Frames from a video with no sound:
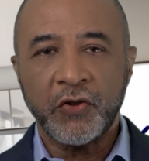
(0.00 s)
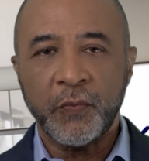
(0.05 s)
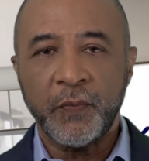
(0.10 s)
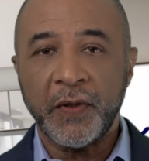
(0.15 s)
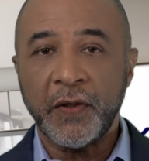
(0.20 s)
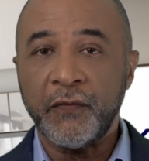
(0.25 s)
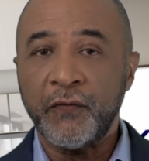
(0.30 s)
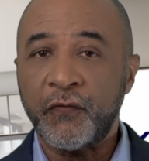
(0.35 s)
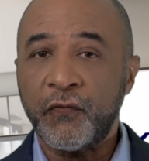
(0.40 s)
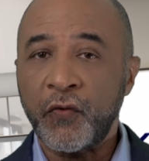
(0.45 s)
is
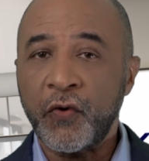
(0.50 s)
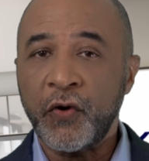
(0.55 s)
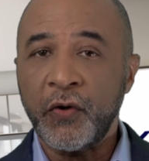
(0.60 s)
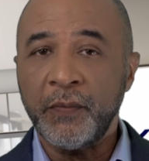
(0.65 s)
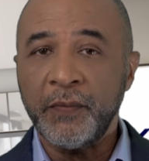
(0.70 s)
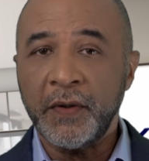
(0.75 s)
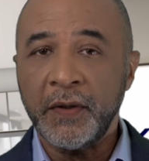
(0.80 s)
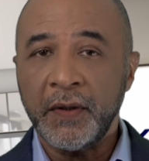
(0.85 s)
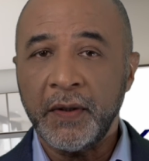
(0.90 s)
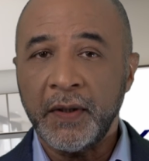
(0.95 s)
to be
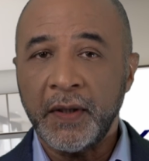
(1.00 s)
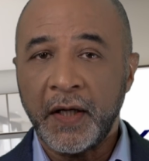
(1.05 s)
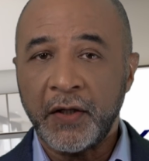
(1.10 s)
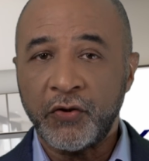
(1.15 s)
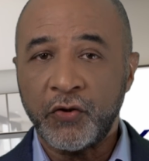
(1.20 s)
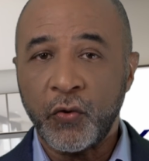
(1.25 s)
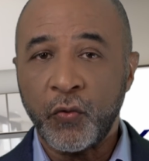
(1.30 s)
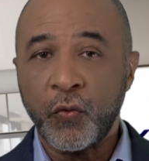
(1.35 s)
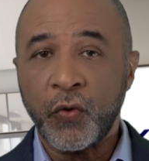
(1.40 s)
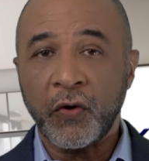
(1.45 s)
informed
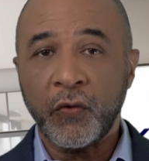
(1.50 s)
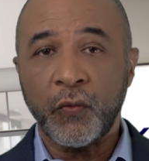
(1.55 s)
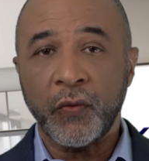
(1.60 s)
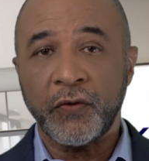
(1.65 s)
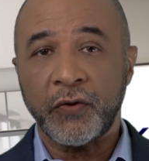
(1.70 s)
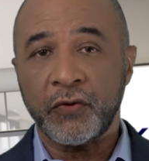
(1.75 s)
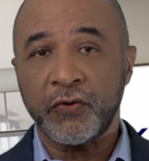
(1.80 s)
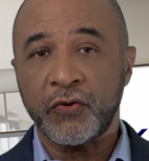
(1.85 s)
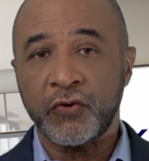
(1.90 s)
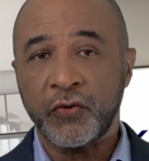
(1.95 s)
and to
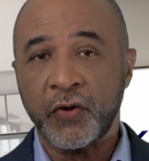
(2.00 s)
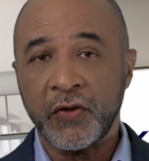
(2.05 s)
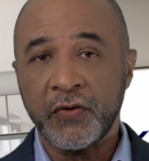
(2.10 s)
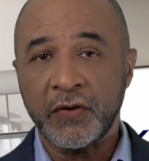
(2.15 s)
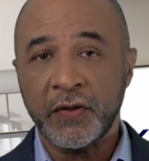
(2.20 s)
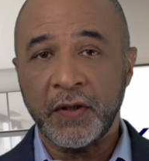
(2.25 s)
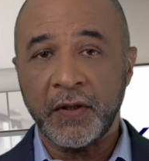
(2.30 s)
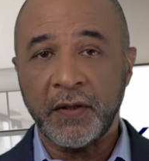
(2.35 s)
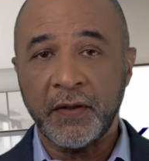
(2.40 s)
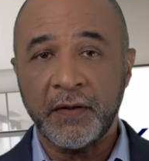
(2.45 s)
work with a
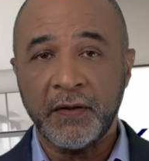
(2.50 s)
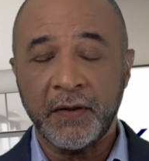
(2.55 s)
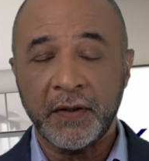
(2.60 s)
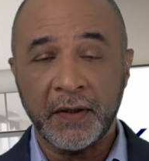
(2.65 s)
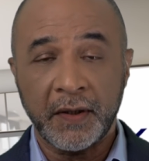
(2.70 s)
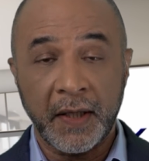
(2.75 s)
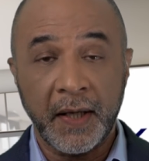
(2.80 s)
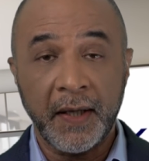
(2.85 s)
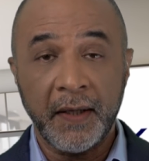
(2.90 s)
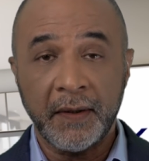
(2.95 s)
trusted
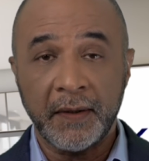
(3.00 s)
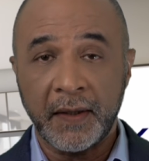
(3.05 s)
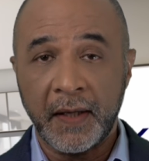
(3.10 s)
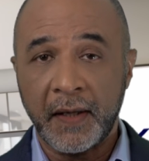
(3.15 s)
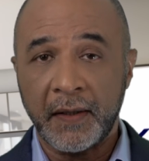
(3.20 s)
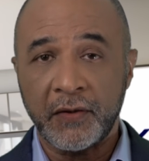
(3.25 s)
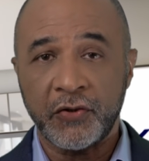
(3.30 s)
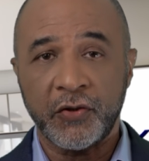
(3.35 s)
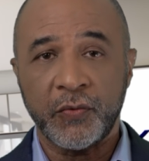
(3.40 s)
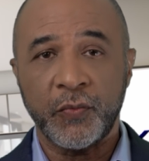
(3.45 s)

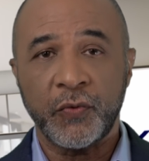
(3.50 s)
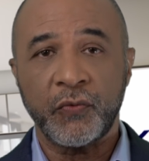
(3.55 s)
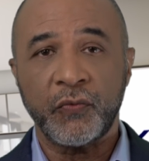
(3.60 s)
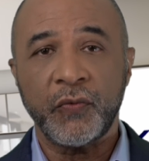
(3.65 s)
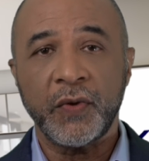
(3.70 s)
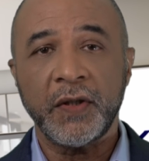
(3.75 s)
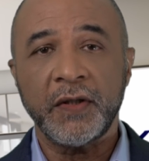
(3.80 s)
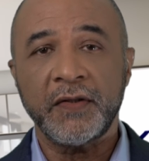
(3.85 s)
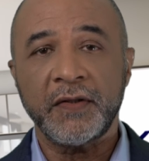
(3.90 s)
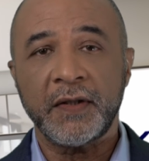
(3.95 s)
and
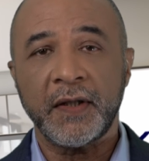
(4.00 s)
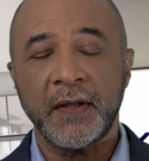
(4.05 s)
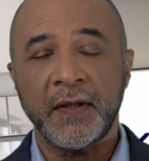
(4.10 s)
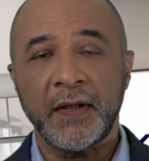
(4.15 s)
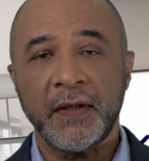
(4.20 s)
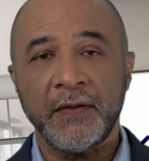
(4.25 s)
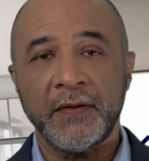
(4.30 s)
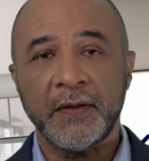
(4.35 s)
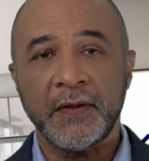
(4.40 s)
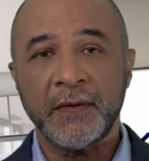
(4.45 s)
knowledgeable real
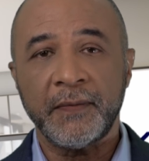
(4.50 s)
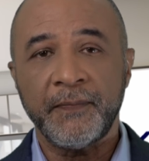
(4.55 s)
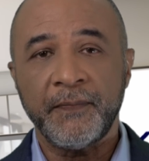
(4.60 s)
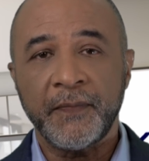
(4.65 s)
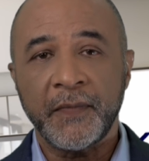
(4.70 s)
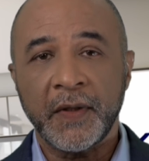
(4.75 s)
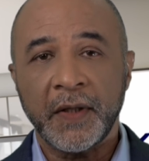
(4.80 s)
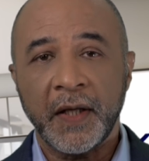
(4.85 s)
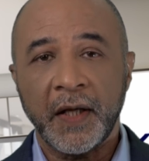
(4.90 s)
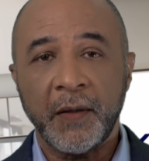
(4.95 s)
estate
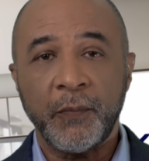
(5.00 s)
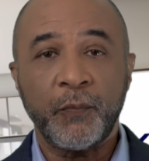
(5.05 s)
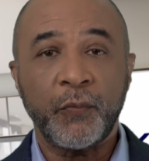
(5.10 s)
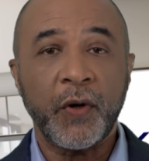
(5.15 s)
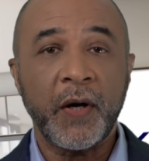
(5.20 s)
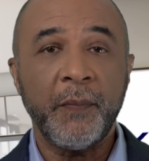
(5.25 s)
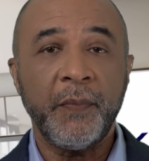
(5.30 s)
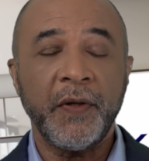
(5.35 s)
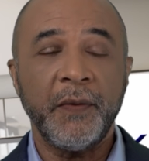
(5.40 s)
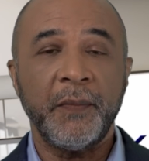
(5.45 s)
agent
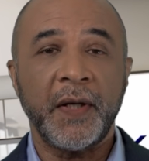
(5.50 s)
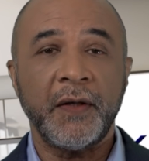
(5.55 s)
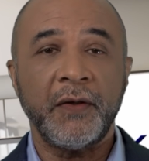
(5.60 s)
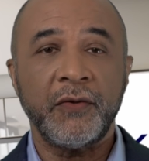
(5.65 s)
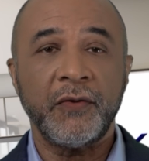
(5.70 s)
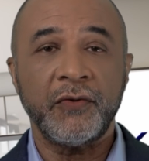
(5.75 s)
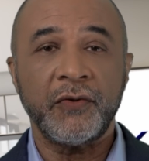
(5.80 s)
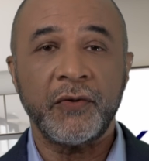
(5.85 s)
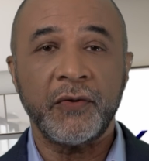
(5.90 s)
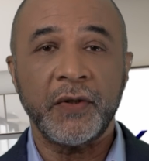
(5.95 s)
and property
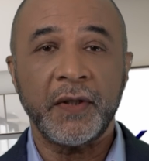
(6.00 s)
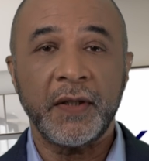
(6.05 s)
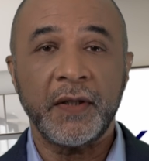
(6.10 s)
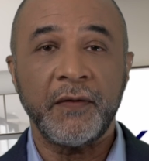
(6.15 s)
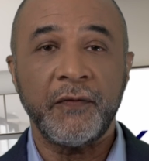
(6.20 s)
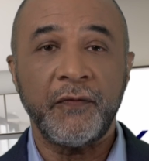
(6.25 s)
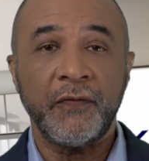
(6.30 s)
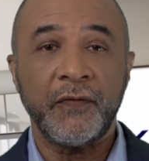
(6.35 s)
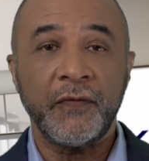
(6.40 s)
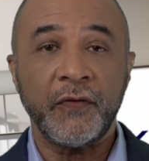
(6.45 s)
manager
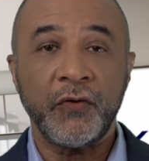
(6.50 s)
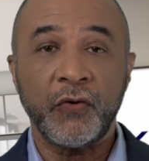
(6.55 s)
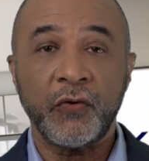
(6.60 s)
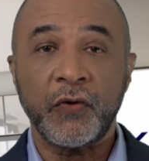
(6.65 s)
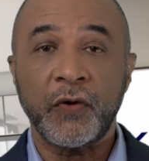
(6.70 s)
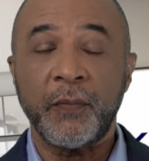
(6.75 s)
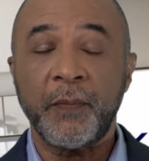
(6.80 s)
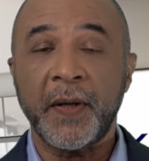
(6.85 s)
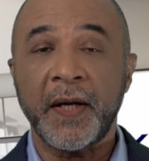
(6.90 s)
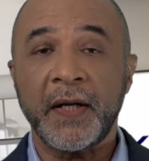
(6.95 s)
if
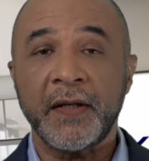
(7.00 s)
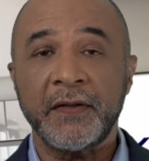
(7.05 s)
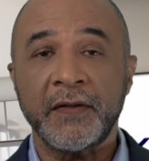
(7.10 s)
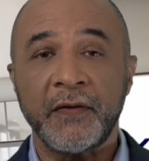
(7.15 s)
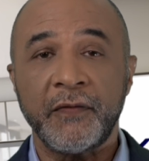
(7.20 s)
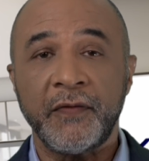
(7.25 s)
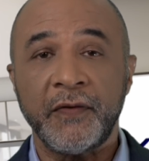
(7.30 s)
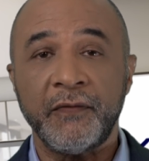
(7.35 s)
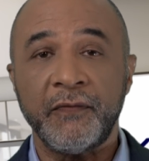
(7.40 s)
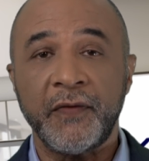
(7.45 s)
you're a
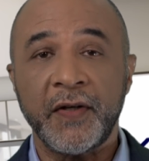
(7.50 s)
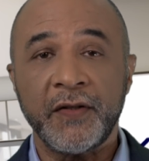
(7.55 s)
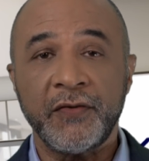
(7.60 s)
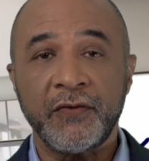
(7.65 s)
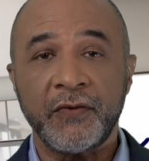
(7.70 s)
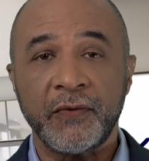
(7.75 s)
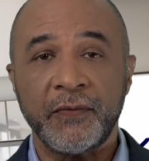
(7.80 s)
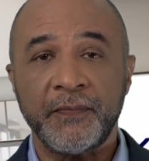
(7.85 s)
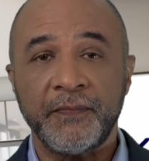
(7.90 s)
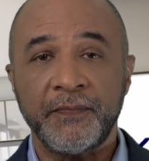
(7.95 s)
passive
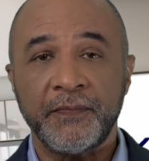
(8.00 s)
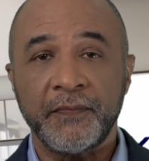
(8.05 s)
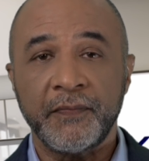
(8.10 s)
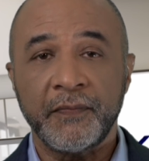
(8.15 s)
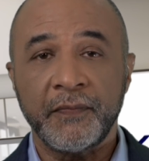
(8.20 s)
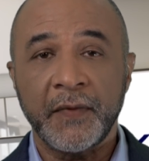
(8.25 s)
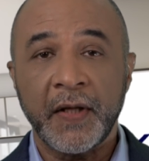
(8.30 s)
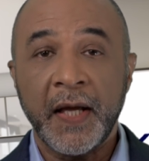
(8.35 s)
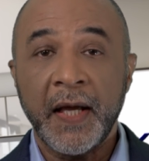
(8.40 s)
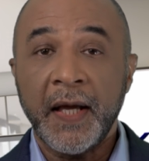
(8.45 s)
investor.
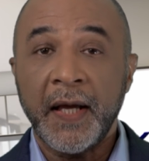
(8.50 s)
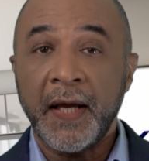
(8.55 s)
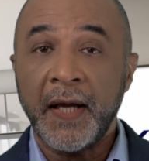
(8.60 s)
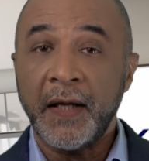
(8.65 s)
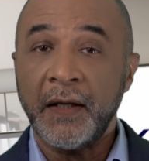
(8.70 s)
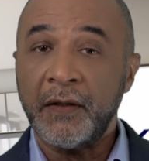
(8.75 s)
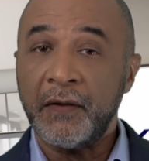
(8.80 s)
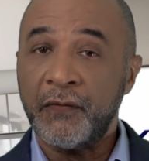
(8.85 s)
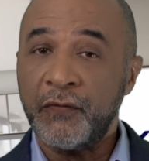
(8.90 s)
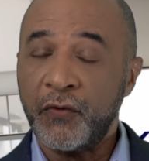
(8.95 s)

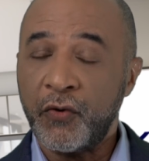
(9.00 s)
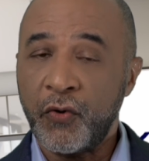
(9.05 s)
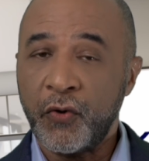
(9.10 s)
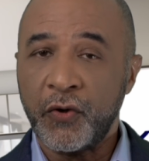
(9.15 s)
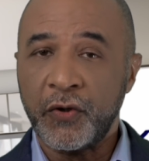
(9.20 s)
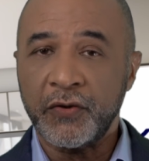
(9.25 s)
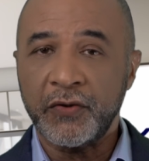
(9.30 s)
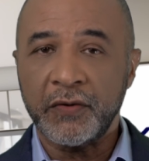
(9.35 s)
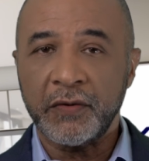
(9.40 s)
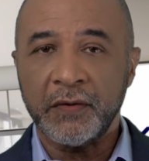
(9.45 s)
And of
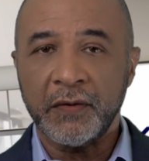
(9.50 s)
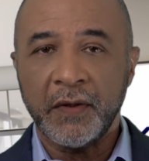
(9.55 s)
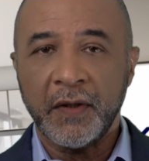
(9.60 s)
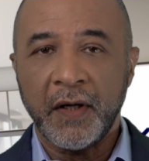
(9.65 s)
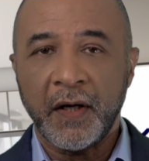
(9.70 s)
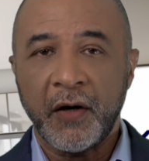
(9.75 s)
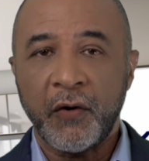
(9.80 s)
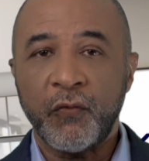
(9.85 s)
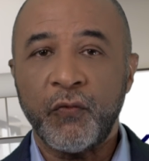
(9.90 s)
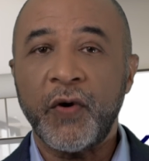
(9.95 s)
course,
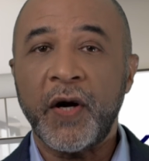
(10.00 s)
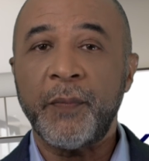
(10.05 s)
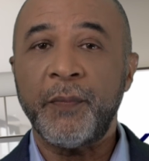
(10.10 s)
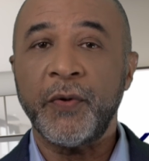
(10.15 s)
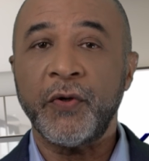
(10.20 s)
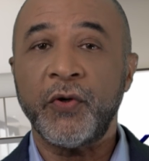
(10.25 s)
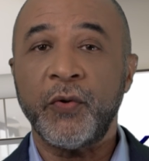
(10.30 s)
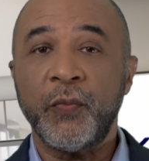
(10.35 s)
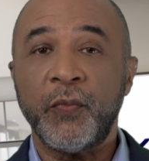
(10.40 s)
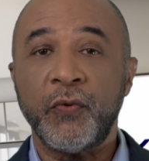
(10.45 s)
a
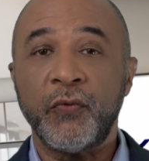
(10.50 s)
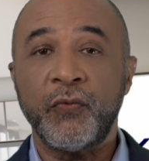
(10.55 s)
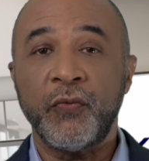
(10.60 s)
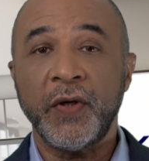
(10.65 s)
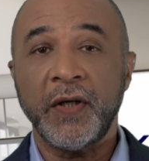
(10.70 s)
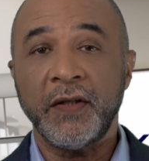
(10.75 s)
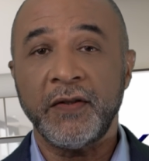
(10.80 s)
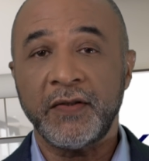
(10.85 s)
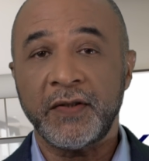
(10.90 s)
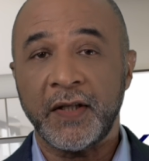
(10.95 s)

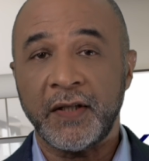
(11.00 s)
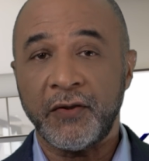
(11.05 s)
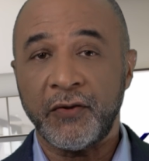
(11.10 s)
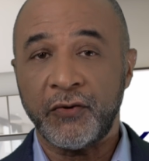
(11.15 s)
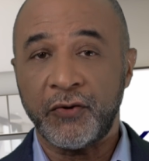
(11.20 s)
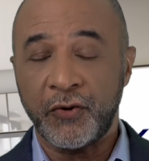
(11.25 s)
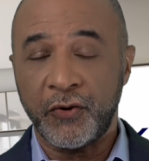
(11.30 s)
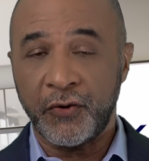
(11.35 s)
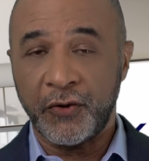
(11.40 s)
reputable real estate